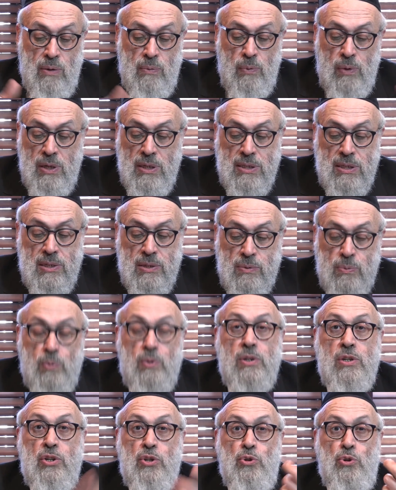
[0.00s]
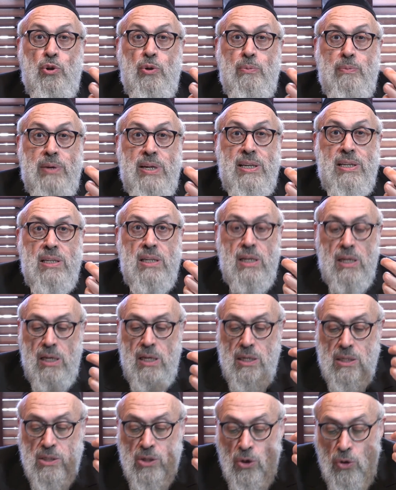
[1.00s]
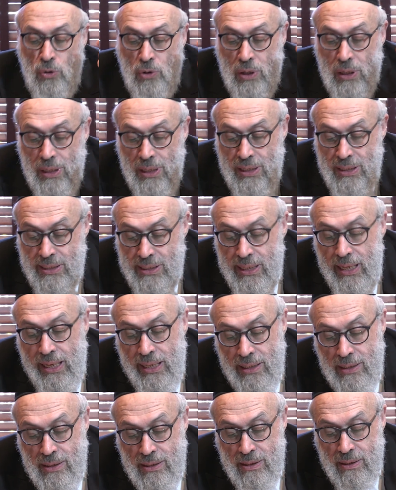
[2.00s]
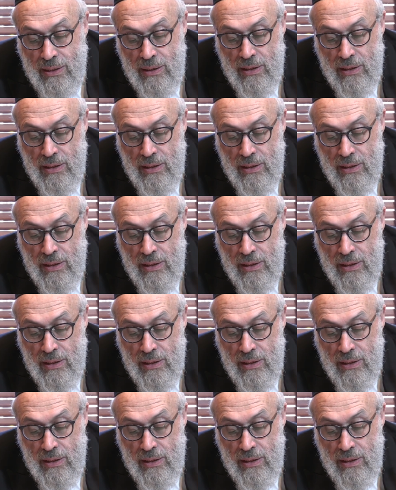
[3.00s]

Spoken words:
does this word tur mean? So Onkelos says,